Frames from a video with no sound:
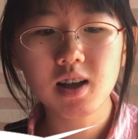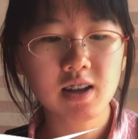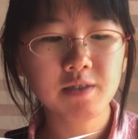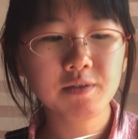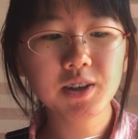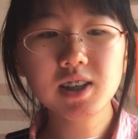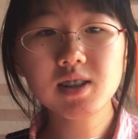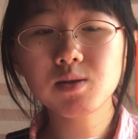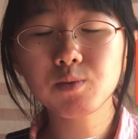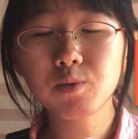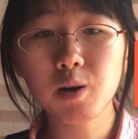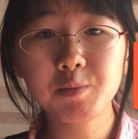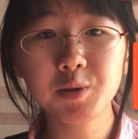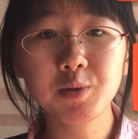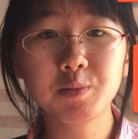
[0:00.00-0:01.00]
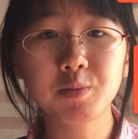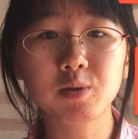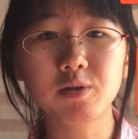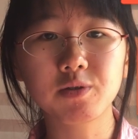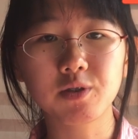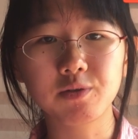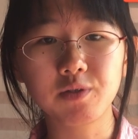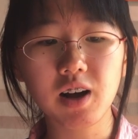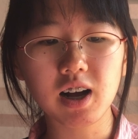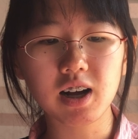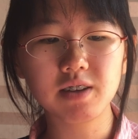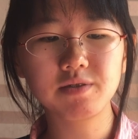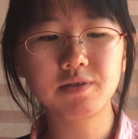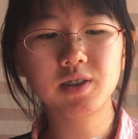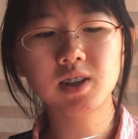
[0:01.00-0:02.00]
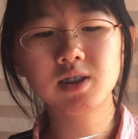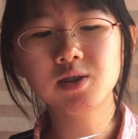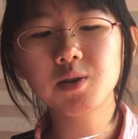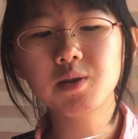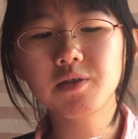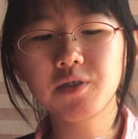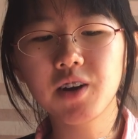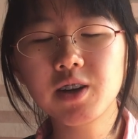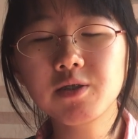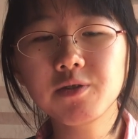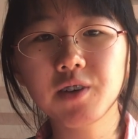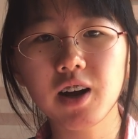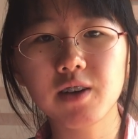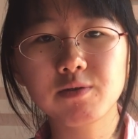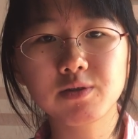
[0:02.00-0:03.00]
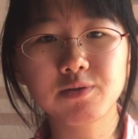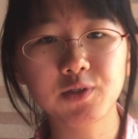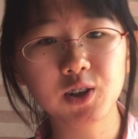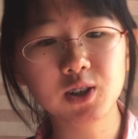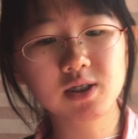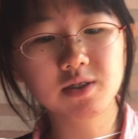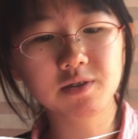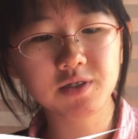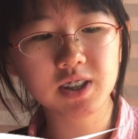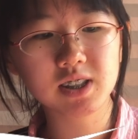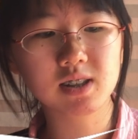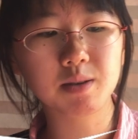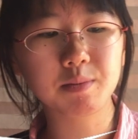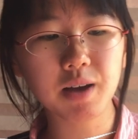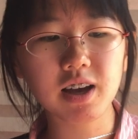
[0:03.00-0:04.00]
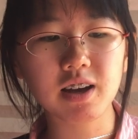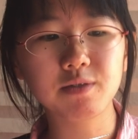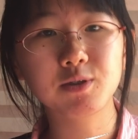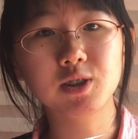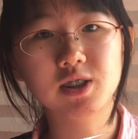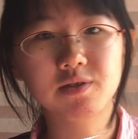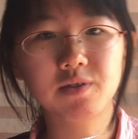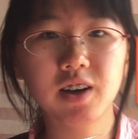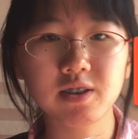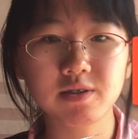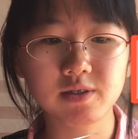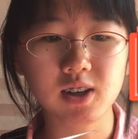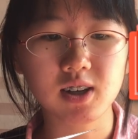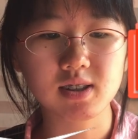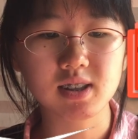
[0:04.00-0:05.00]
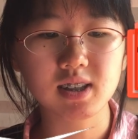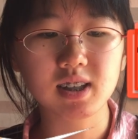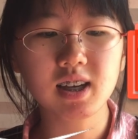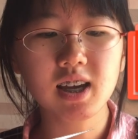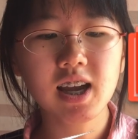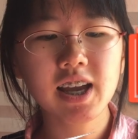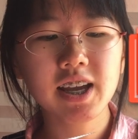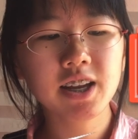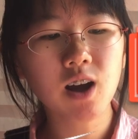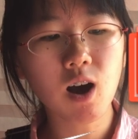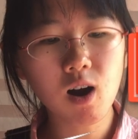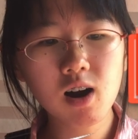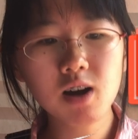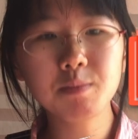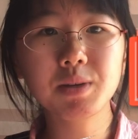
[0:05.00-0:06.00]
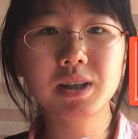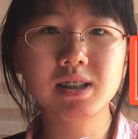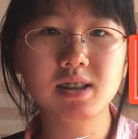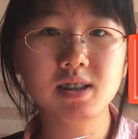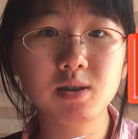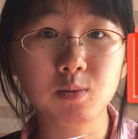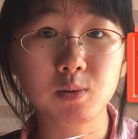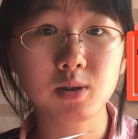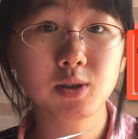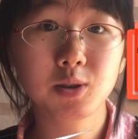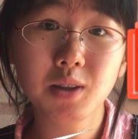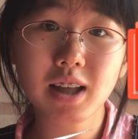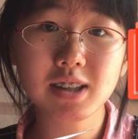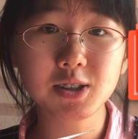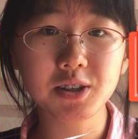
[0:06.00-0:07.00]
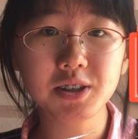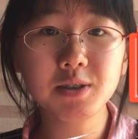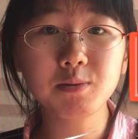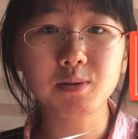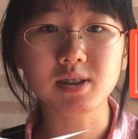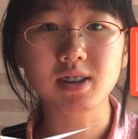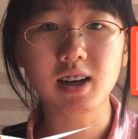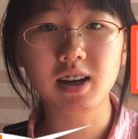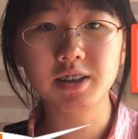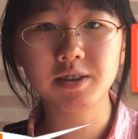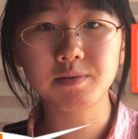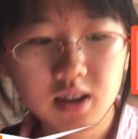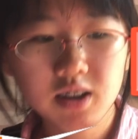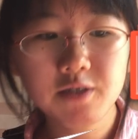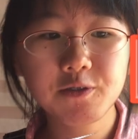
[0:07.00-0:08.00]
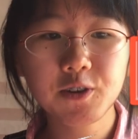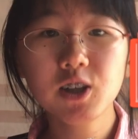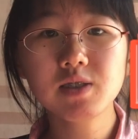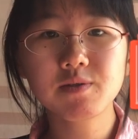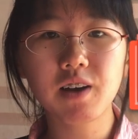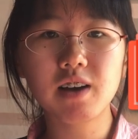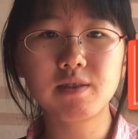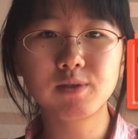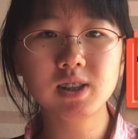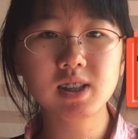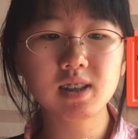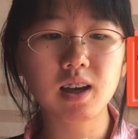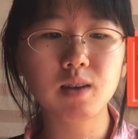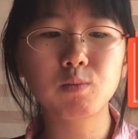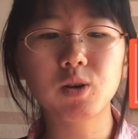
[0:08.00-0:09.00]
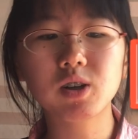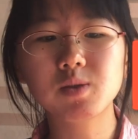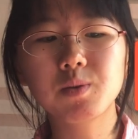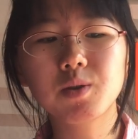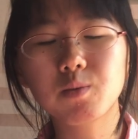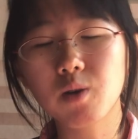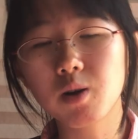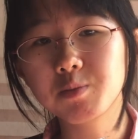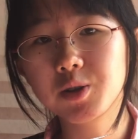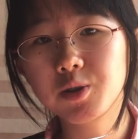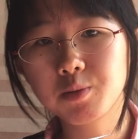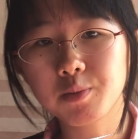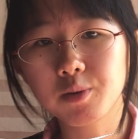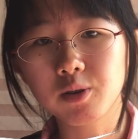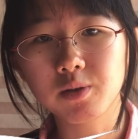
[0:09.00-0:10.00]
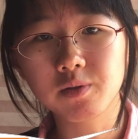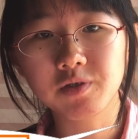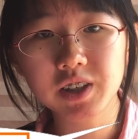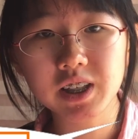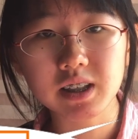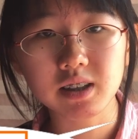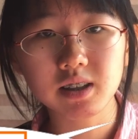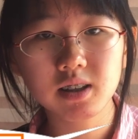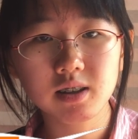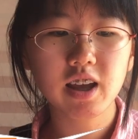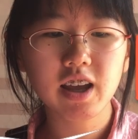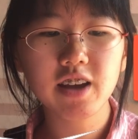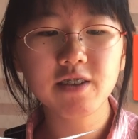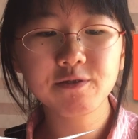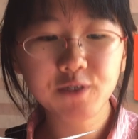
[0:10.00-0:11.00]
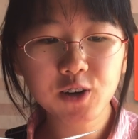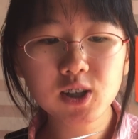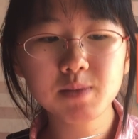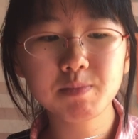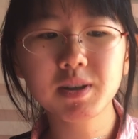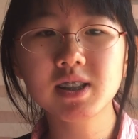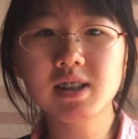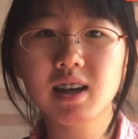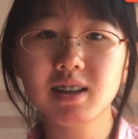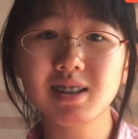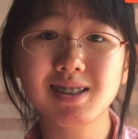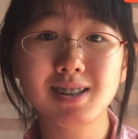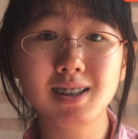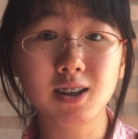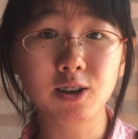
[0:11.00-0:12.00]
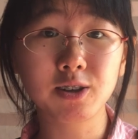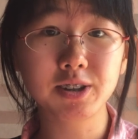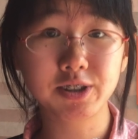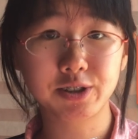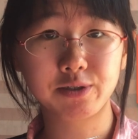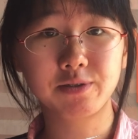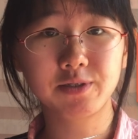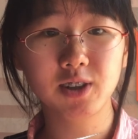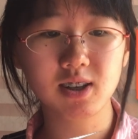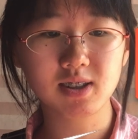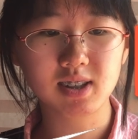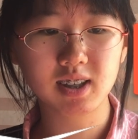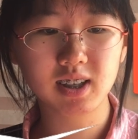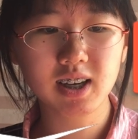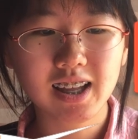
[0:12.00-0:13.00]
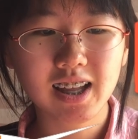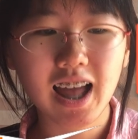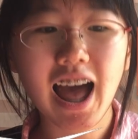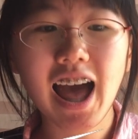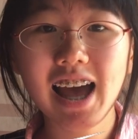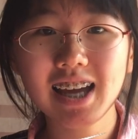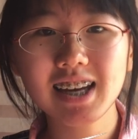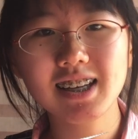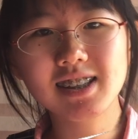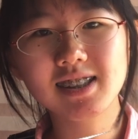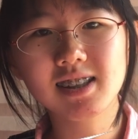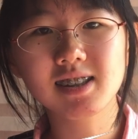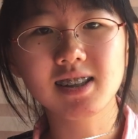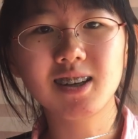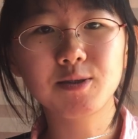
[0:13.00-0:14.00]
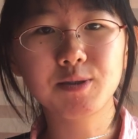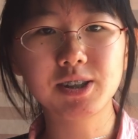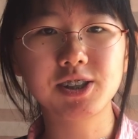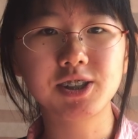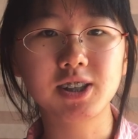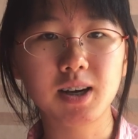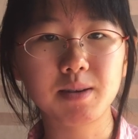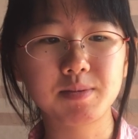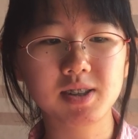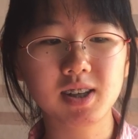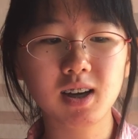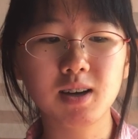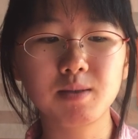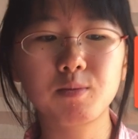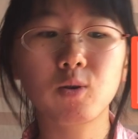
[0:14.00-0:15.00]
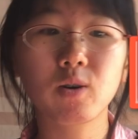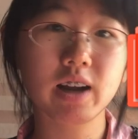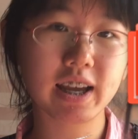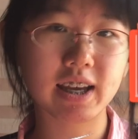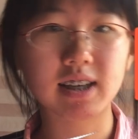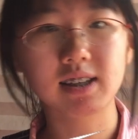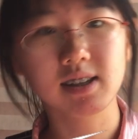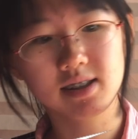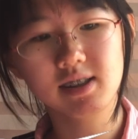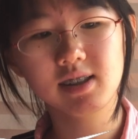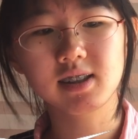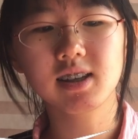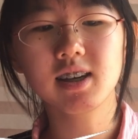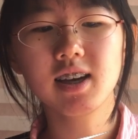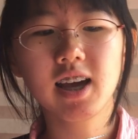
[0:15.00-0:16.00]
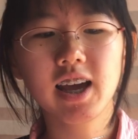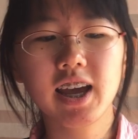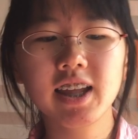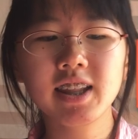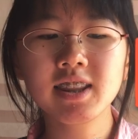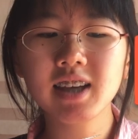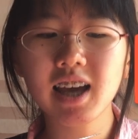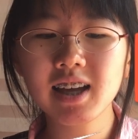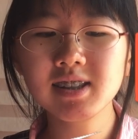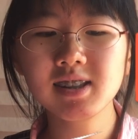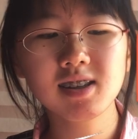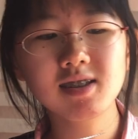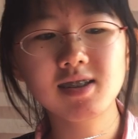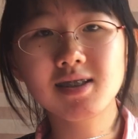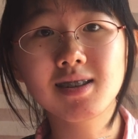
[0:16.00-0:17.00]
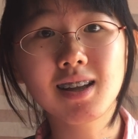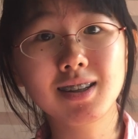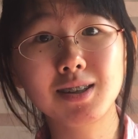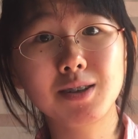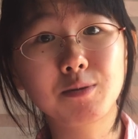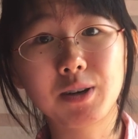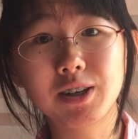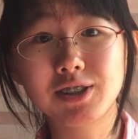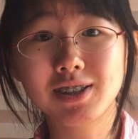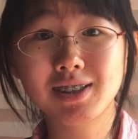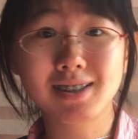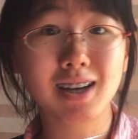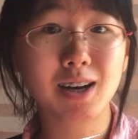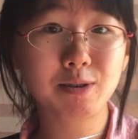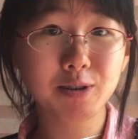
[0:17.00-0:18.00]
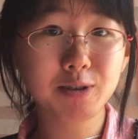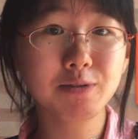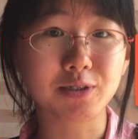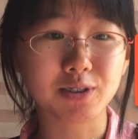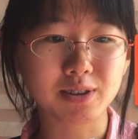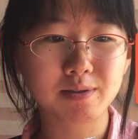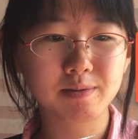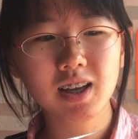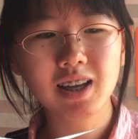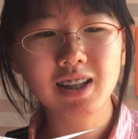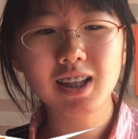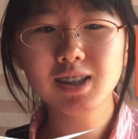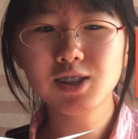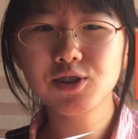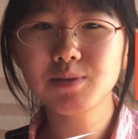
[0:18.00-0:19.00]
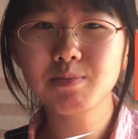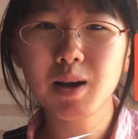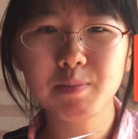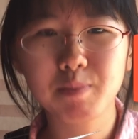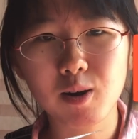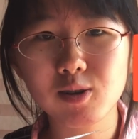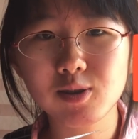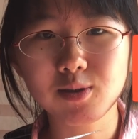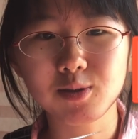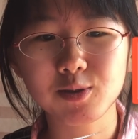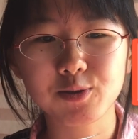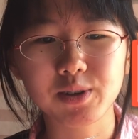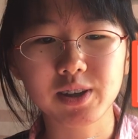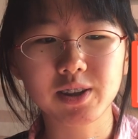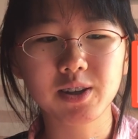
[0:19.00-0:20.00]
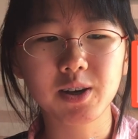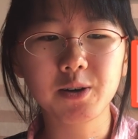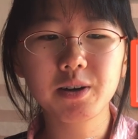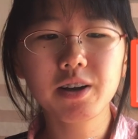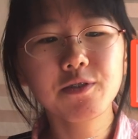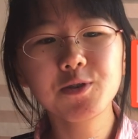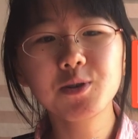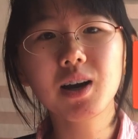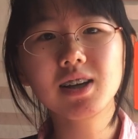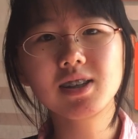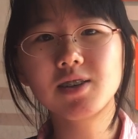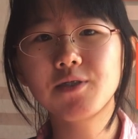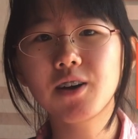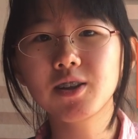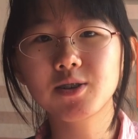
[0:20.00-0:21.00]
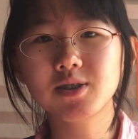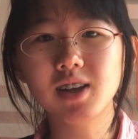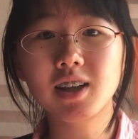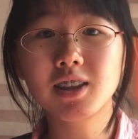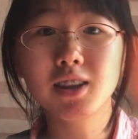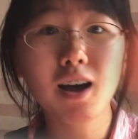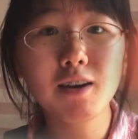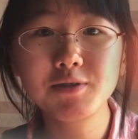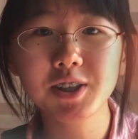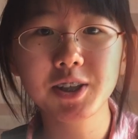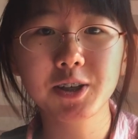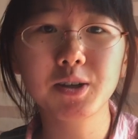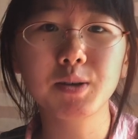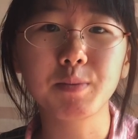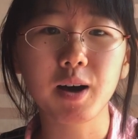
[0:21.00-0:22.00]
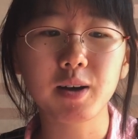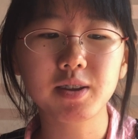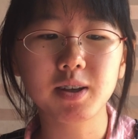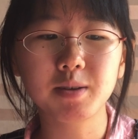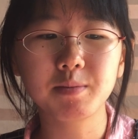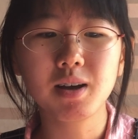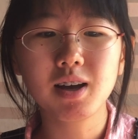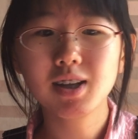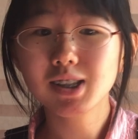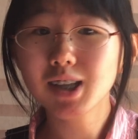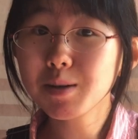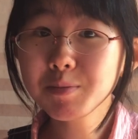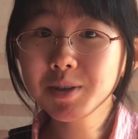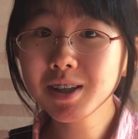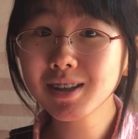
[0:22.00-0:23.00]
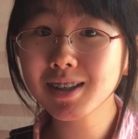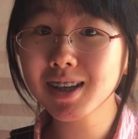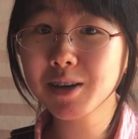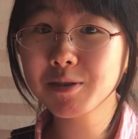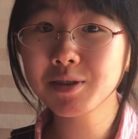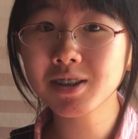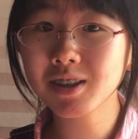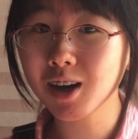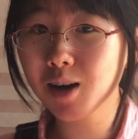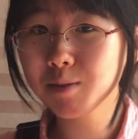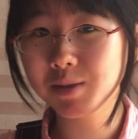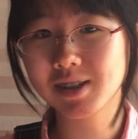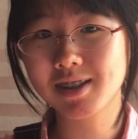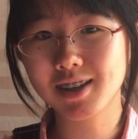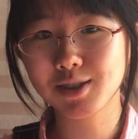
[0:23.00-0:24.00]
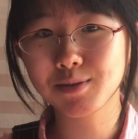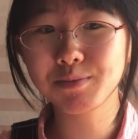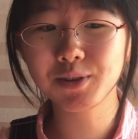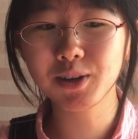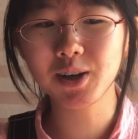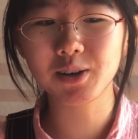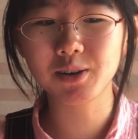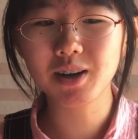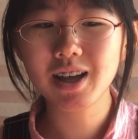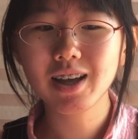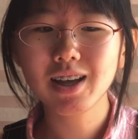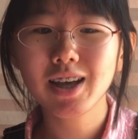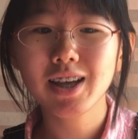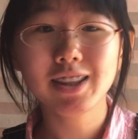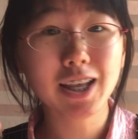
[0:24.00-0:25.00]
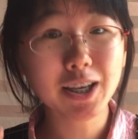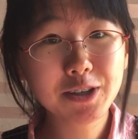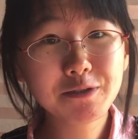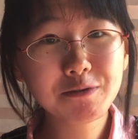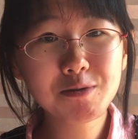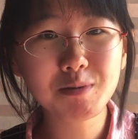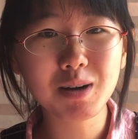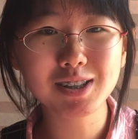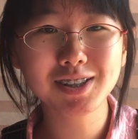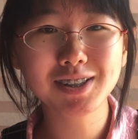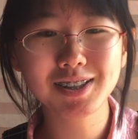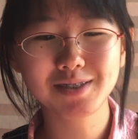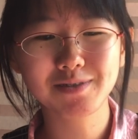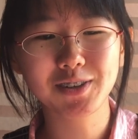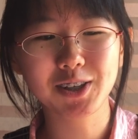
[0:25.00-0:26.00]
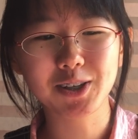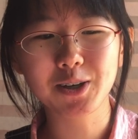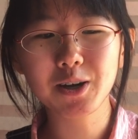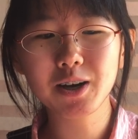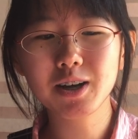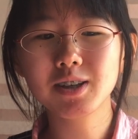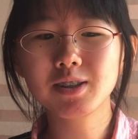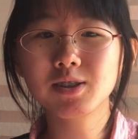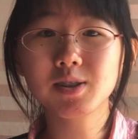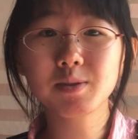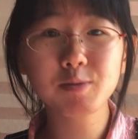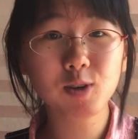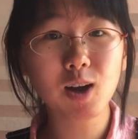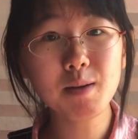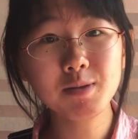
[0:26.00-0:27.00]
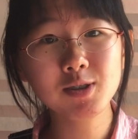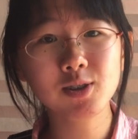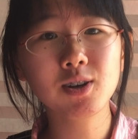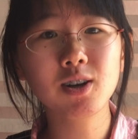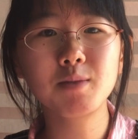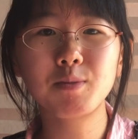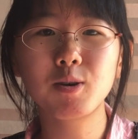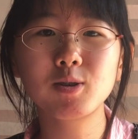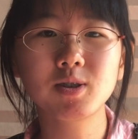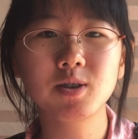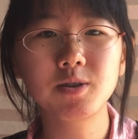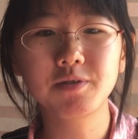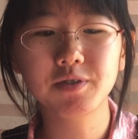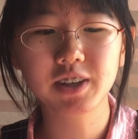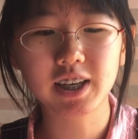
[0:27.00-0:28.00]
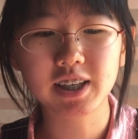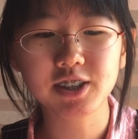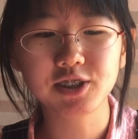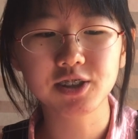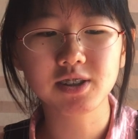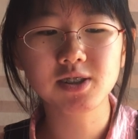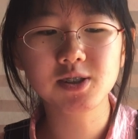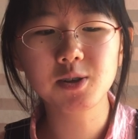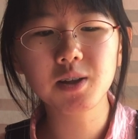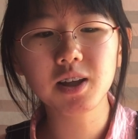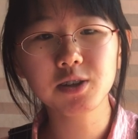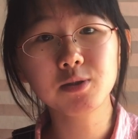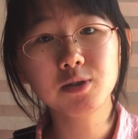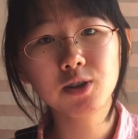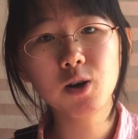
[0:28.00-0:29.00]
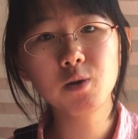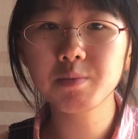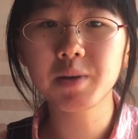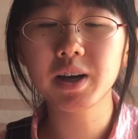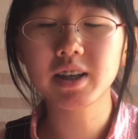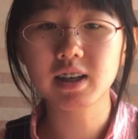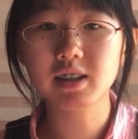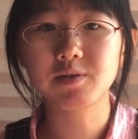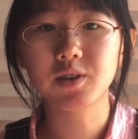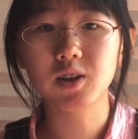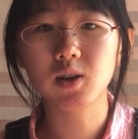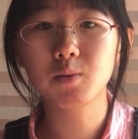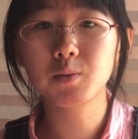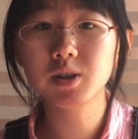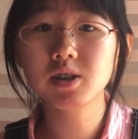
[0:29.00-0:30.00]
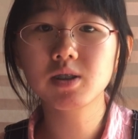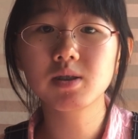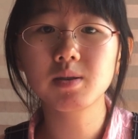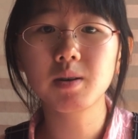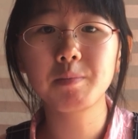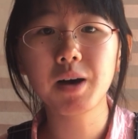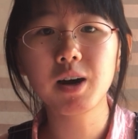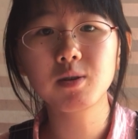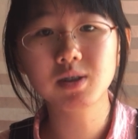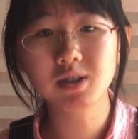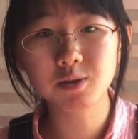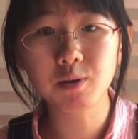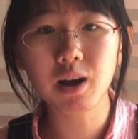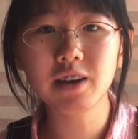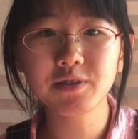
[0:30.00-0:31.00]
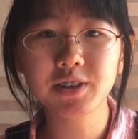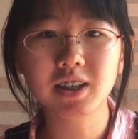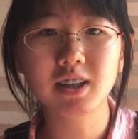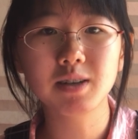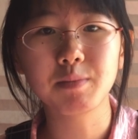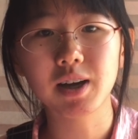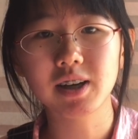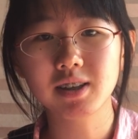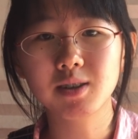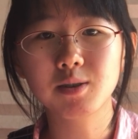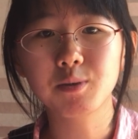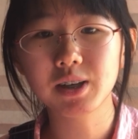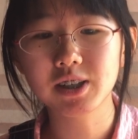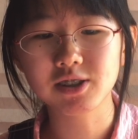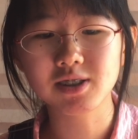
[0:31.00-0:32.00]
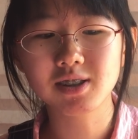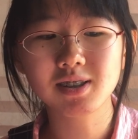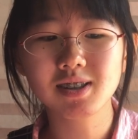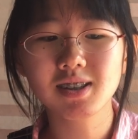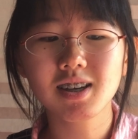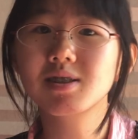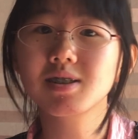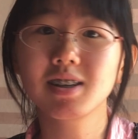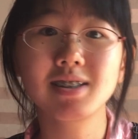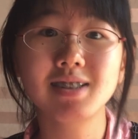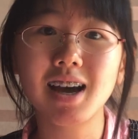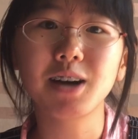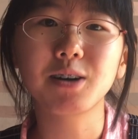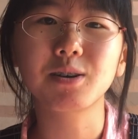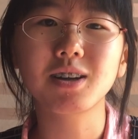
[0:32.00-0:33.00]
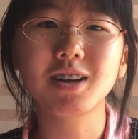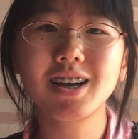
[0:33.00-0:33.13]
V is a Roman numeral for 5, and so the final 5 refers to V sub f, which is final velocity, and R means equals, so that's our equal sign. The first 5 once again works with the Roman numeral V, and first means that it's our initial velocity. At is acceleration times time, or AT, and the end tells us that the equation is now over. That's just my personal trick though. If you guys have others, I'd love to hear about them. Tell me down in the comment section below. Thank you for watching this video, and subscribe and turn on post notifications so that you'll know when my next video, which is about deriving kinematic equations, is out.